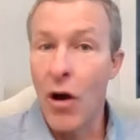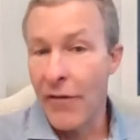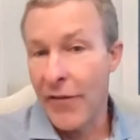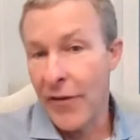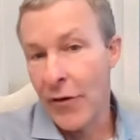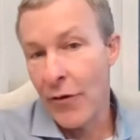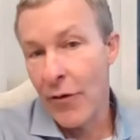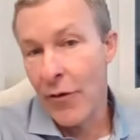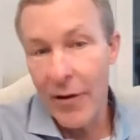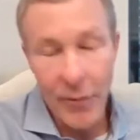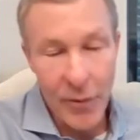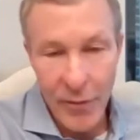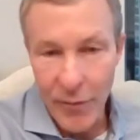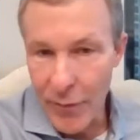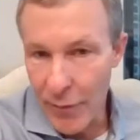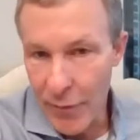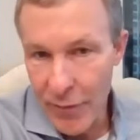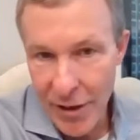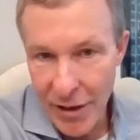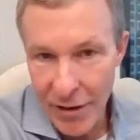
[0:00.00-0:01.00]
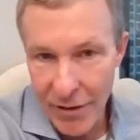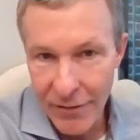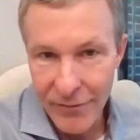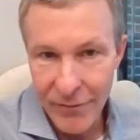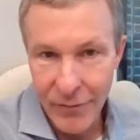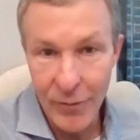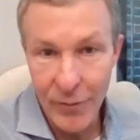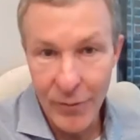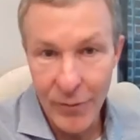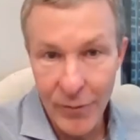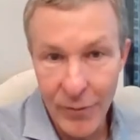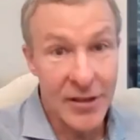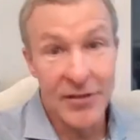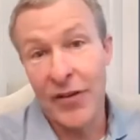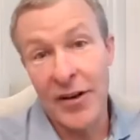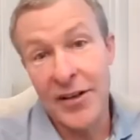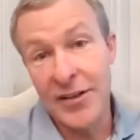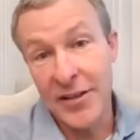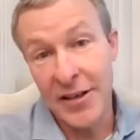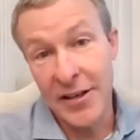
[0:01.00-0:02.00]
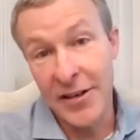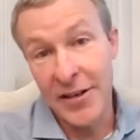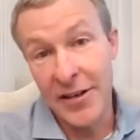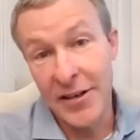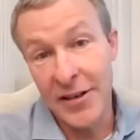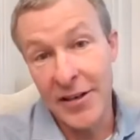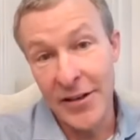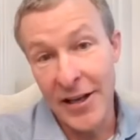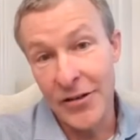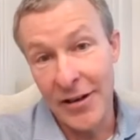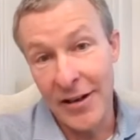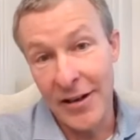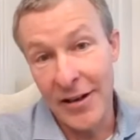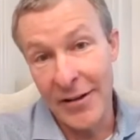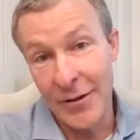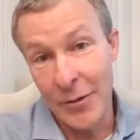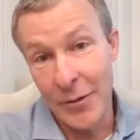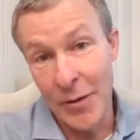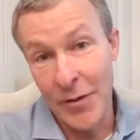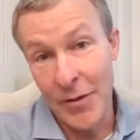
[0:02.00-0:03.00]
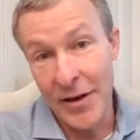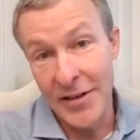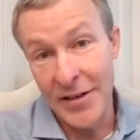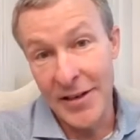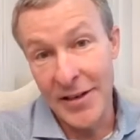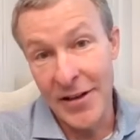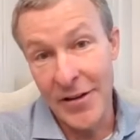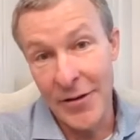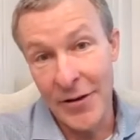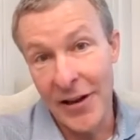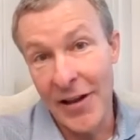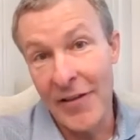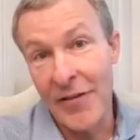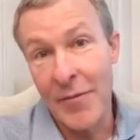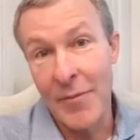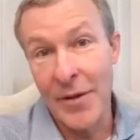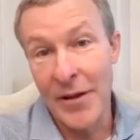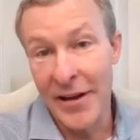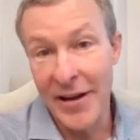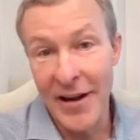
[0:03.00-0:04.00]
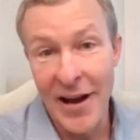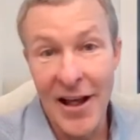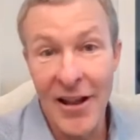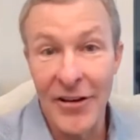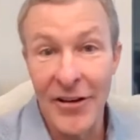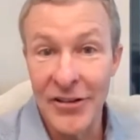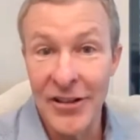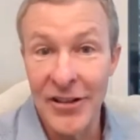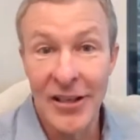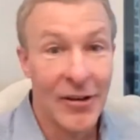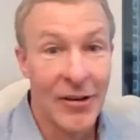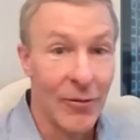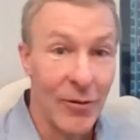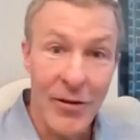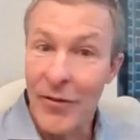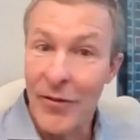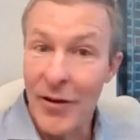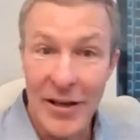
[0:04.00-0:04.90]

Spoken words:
off and we just finished a deal yesterday that we raised another $11 billion. We've